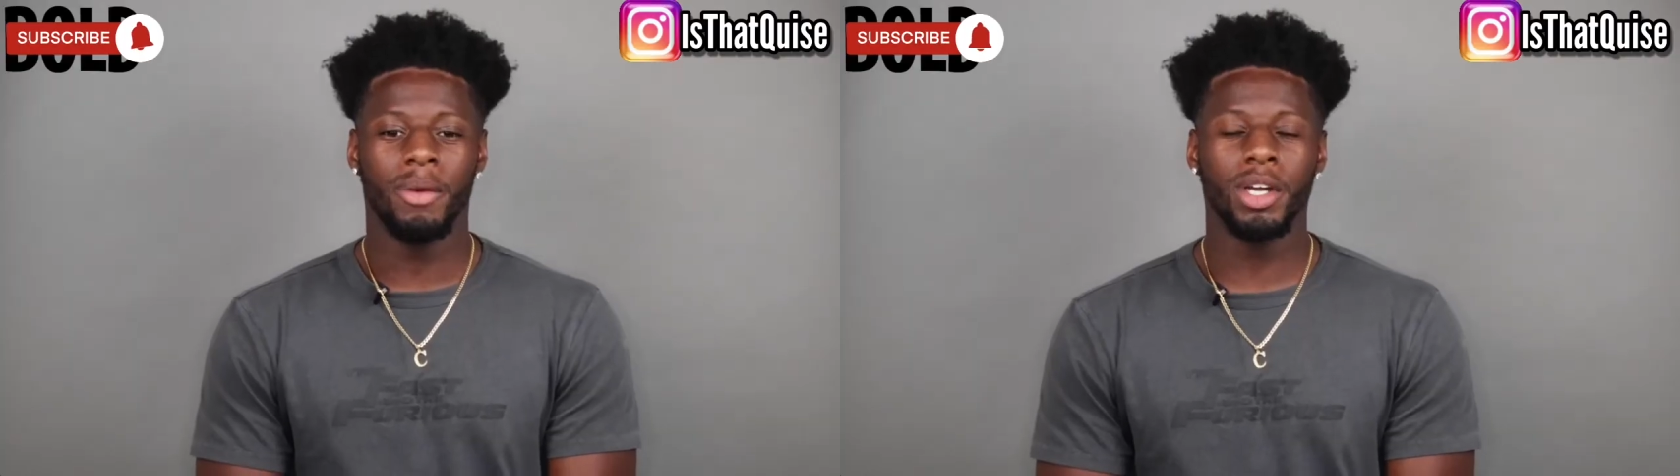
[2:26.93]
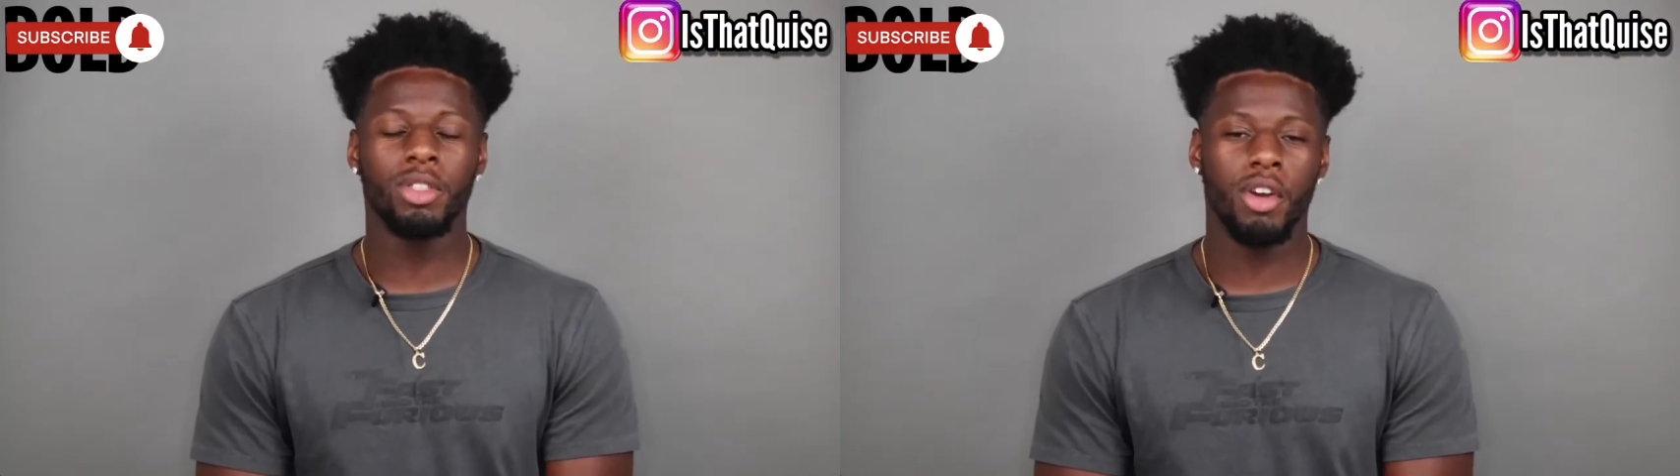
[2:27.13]

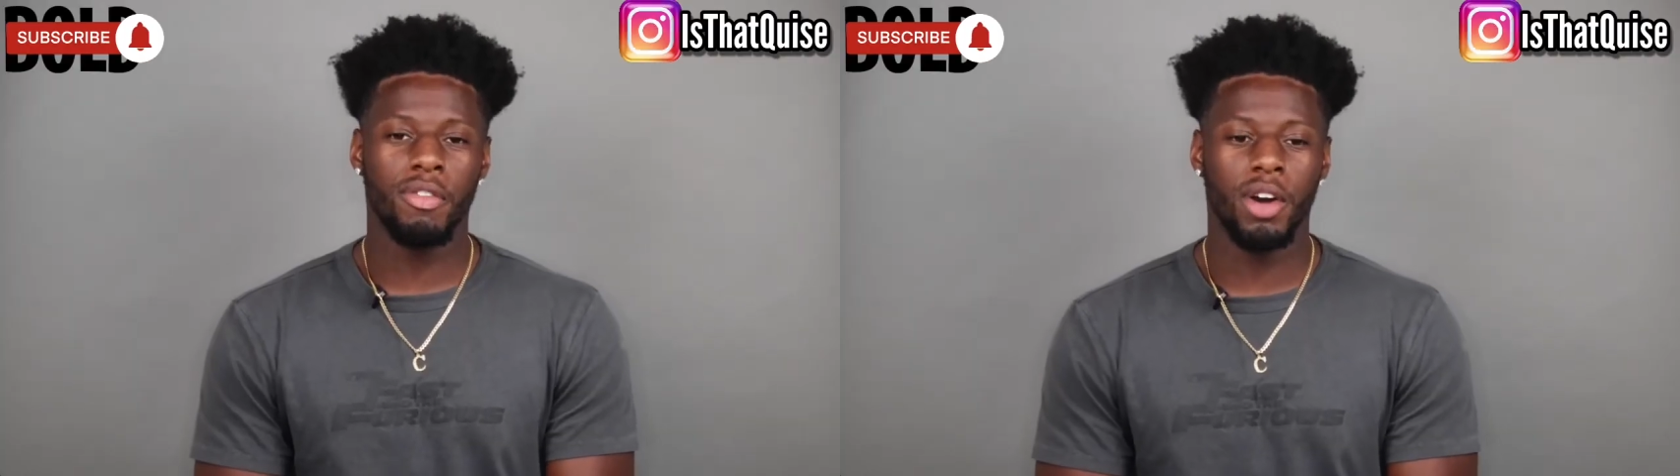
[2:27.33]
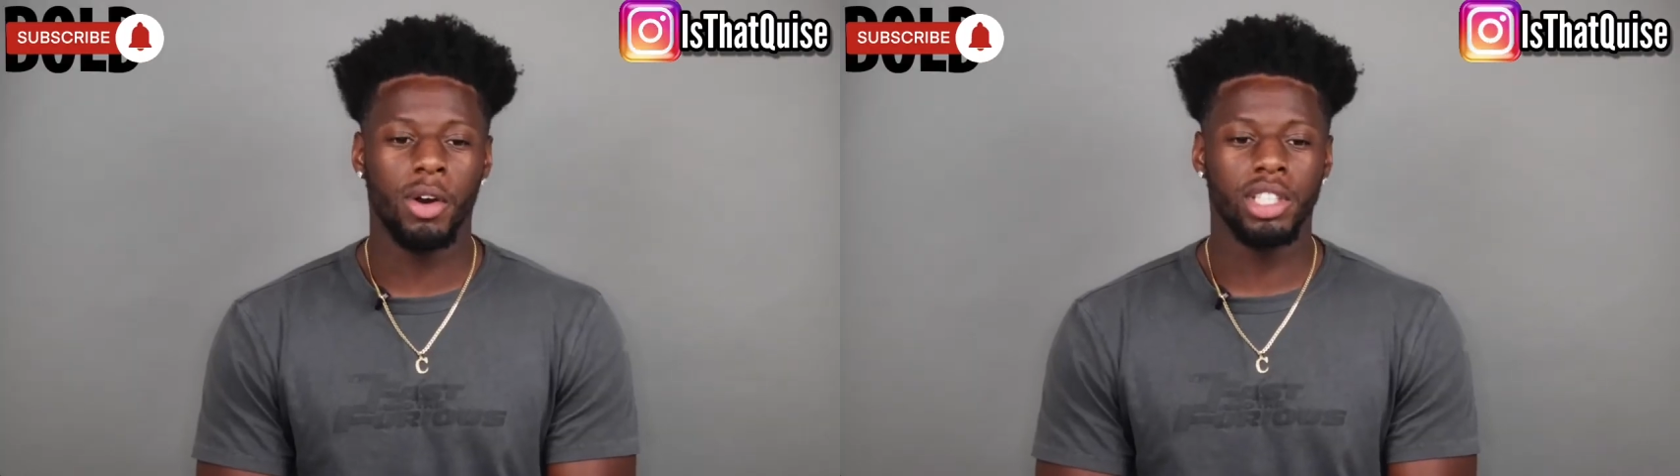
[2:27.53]
went through
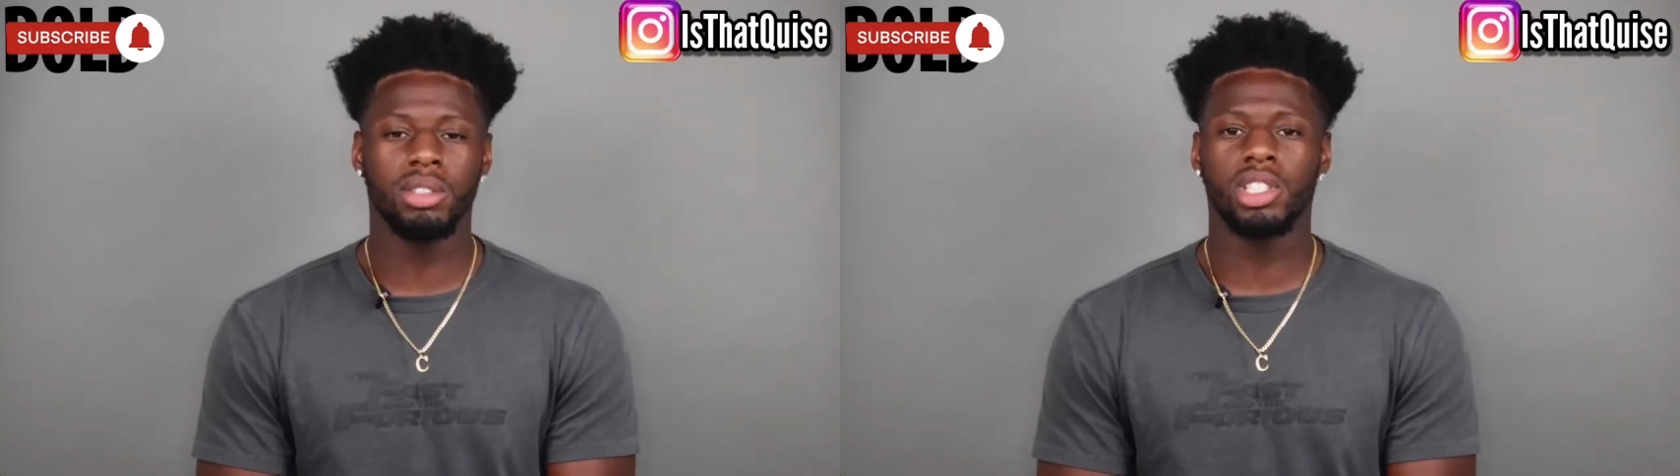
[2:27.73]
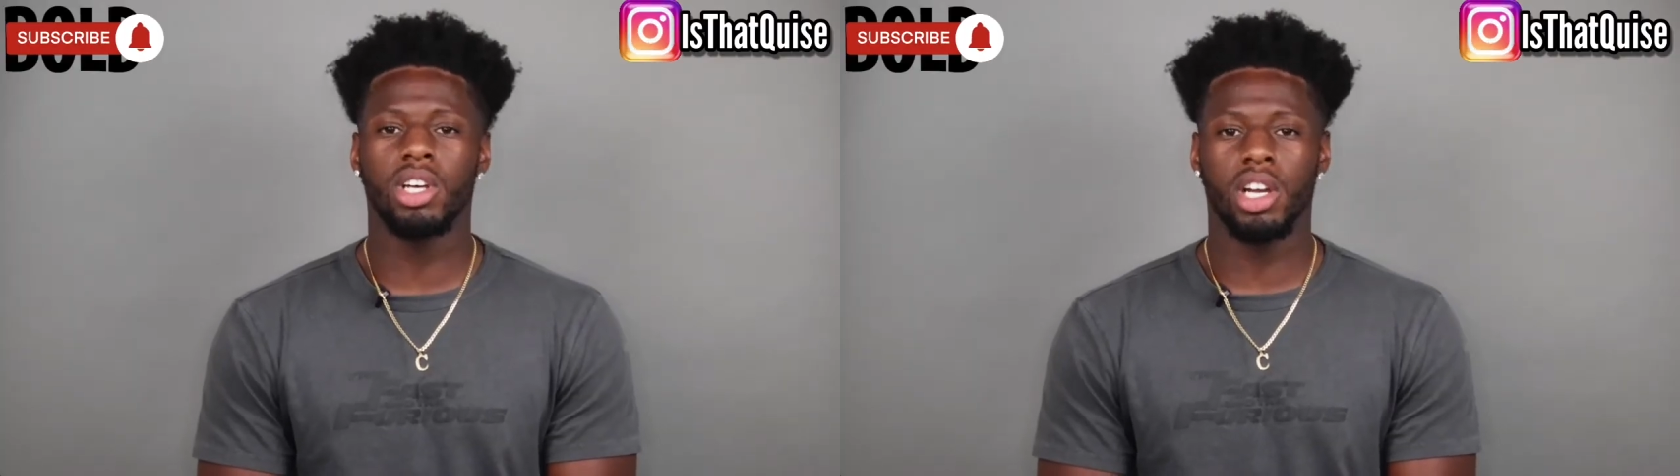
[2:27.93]
her phone.
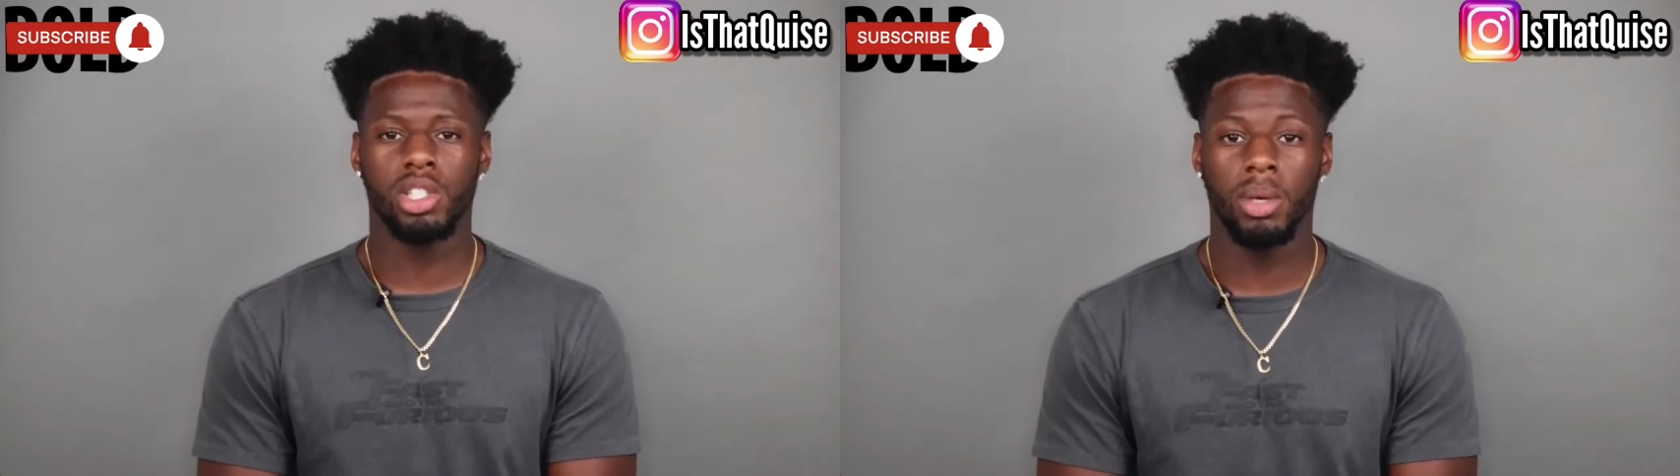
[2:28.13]
She was talking